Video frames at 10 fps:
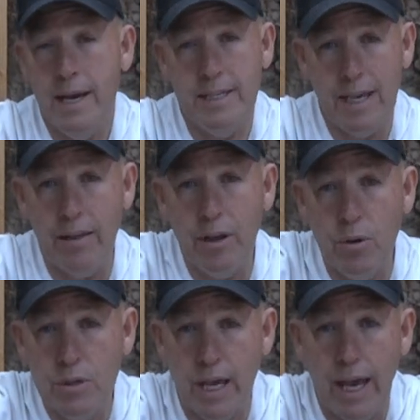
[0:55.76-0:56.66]
send
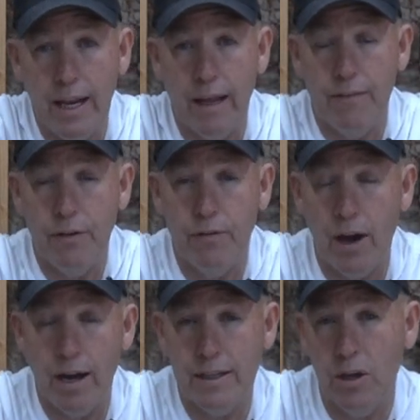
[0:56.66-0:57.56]
those in. If you've
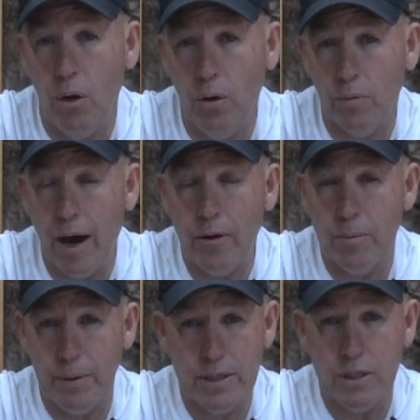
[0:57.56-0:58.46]
got dull router
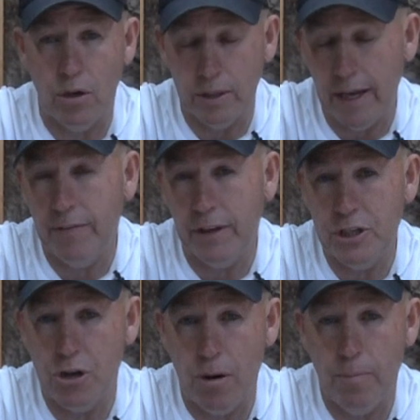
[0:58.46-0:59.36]
bits, I'll definitely
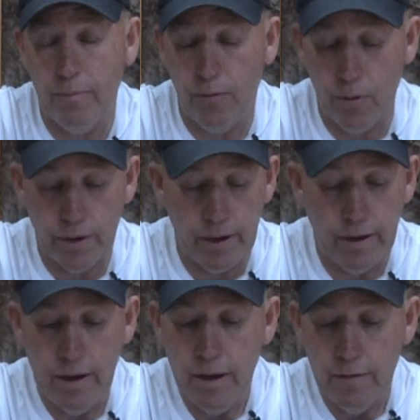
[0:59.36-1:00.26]
sharpen for you
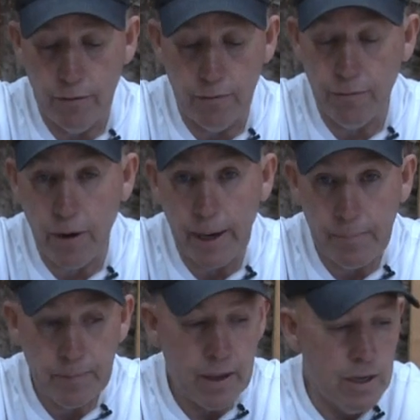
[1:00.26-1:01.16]
for free.
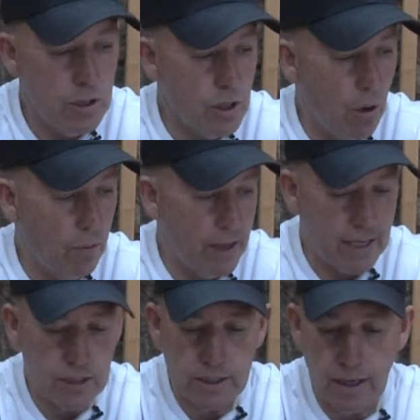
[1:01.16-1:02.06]
So
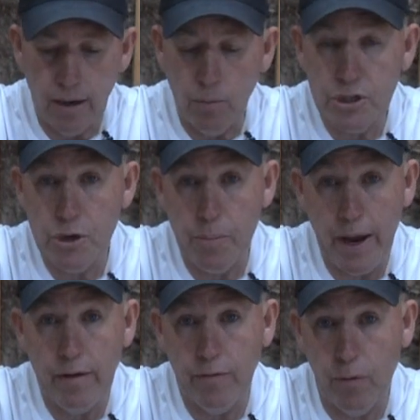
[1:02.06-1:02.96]
that's what you're
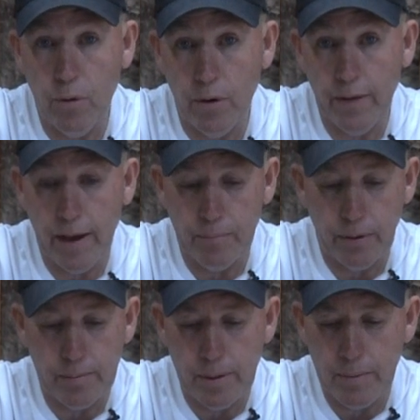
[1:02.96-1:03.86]
paying for on that premium